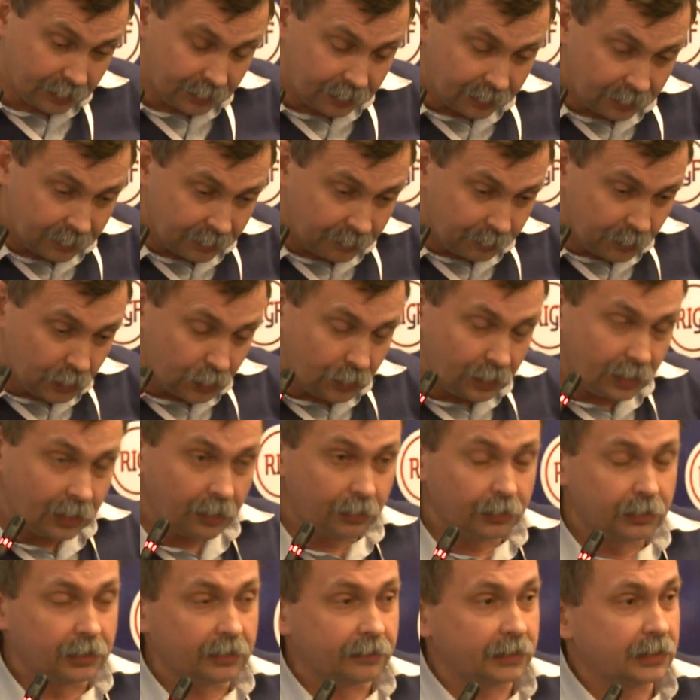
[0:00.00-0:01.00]
of what
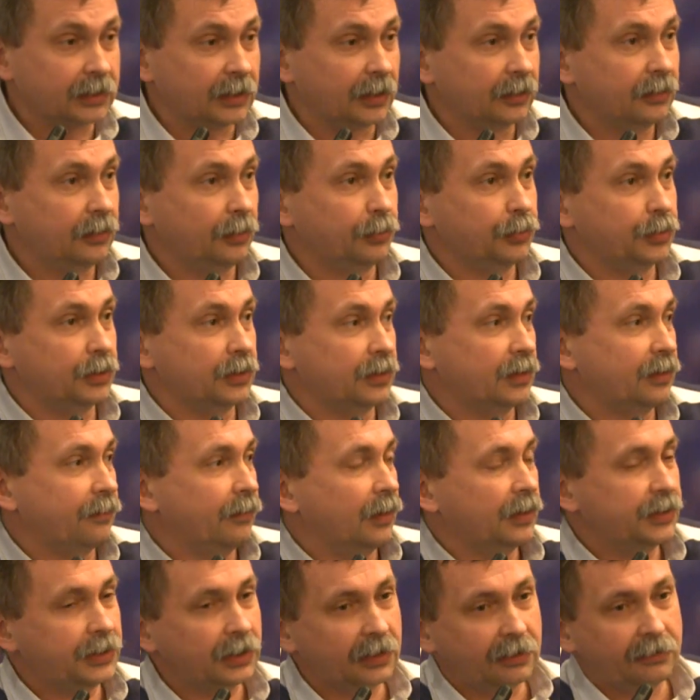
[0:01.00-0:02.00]
was the rule on
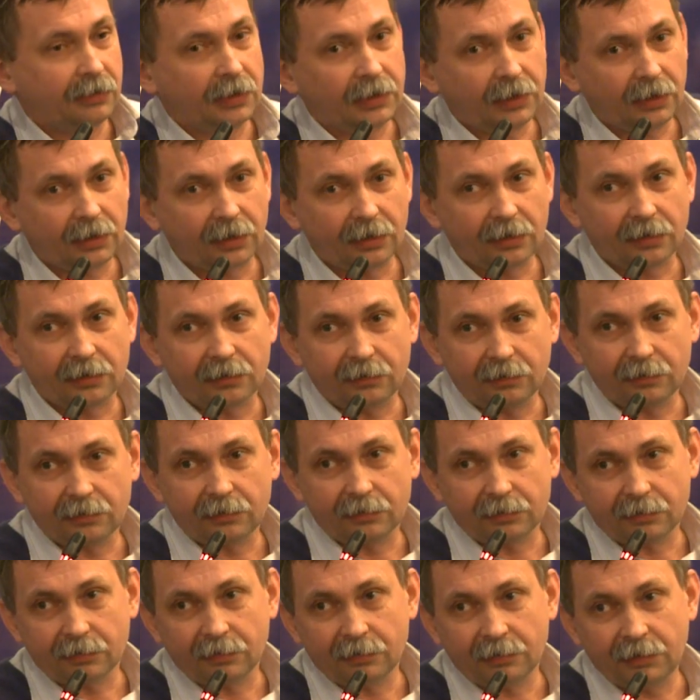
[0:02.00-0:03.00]
which they based that
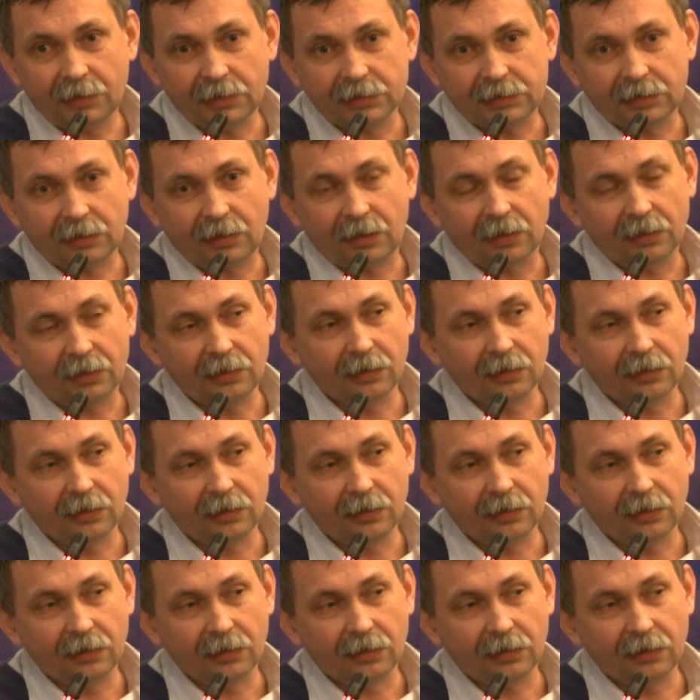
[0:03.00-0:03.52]
decision.